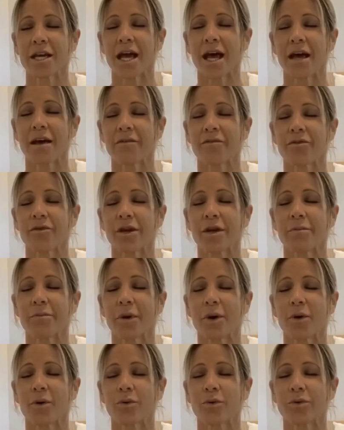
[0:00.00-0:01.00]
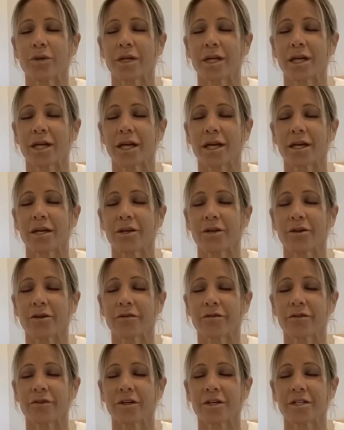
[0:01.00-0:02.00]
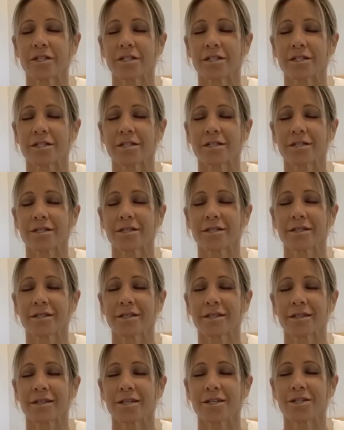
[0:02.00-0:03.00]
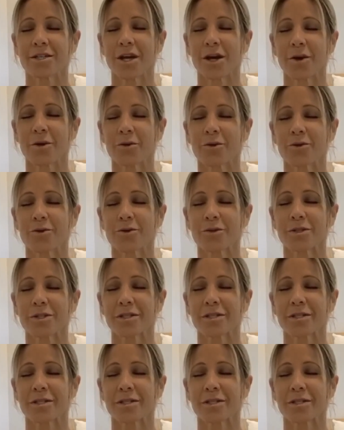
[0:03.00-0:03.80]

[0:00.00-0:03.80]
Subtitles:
every bone in the toes.